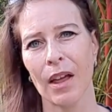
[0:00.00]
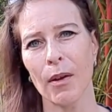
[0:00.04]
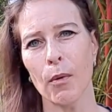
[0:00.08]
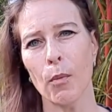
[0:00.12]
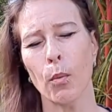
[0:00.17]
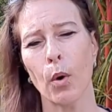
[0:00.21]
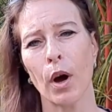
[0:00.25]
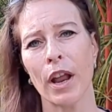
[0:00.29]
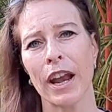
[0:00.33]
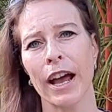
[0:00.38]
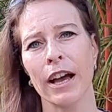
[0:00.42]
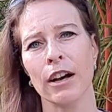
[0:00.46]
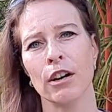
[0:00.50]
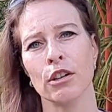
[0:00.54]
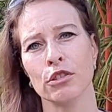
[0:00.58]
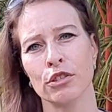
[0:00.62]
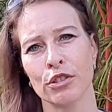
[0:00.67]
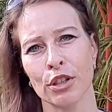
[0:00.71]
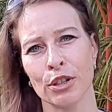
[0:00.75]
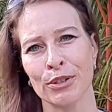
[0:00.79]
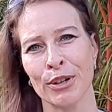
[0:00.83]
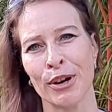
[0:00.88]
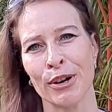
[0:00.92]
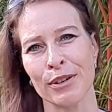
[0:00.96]
what I
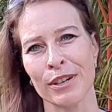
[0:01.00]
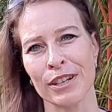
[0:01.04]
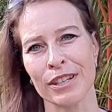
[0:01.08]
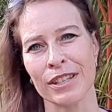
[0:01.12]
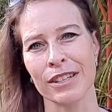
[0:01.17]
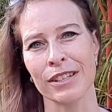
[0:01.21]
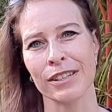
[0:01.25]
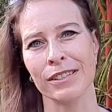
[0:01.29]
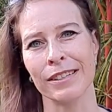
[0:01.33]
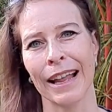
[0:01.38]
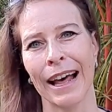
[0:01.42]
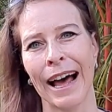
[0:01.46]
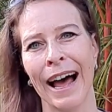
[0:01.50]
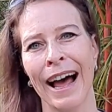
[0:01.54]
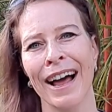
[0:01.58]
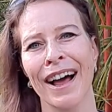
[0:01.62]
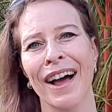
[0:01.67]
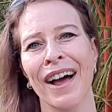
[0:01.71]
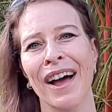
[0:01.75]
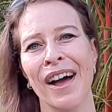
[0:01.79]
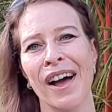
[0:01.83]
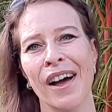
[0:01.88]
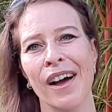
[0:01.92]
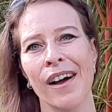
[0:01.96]
also noticed is that
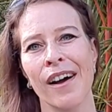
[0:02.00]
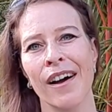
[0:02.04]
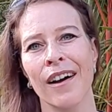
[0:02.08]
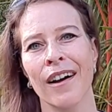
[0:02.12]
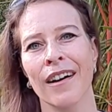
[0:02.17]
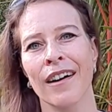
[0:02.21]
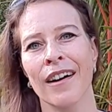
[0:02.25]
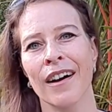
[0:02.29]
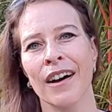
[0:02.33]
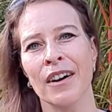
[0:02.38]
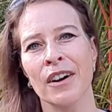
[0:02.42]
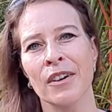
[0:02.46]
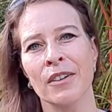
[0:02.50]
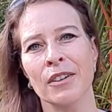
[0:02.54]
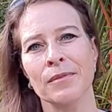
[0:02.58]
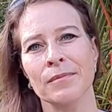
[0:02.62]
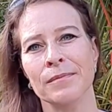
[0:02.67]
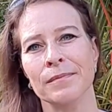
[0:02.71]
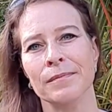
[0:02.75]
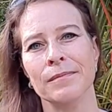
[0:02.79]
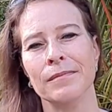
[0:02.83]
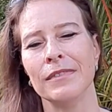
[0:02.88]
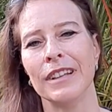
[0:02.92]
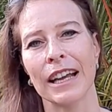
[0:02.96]

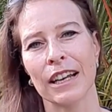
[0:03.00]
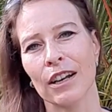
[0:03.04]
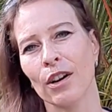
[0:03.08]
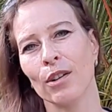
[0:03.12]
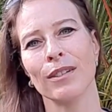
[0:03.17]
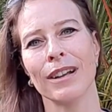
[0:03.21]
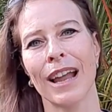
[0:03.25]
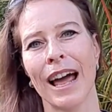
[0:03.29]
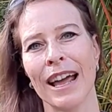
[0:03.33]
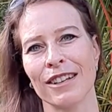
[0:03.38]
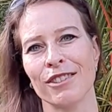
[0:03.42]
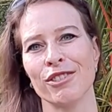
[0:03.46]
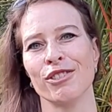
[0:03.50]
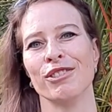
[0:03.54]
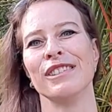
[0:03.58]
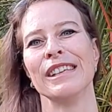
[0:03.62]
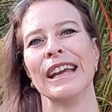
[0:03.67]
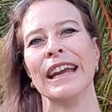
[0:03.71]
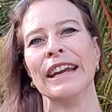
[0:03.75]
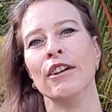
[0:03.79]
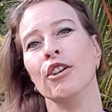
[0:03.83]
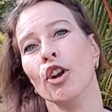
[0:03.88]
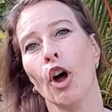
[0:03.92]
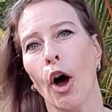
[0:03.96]
they don't like to
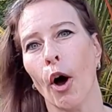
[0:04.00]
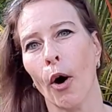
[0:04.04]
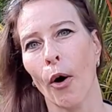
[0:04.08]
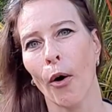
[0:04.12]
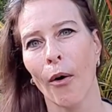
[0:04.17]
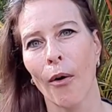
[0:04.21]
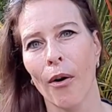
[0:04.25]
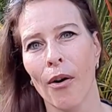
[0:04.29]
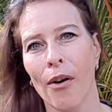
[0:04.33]
say no.